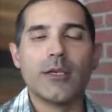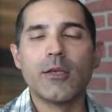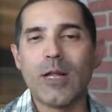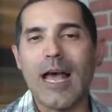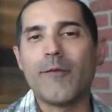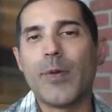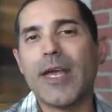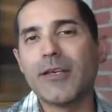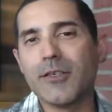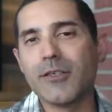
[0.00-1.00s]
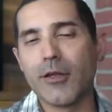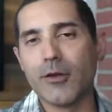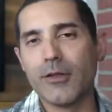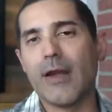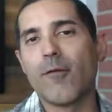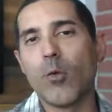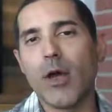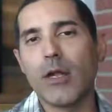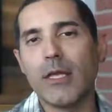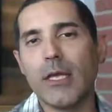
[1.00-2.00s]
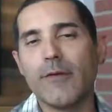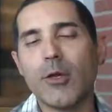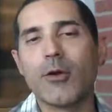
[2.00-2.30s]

you'll have patients that'll never want to leave.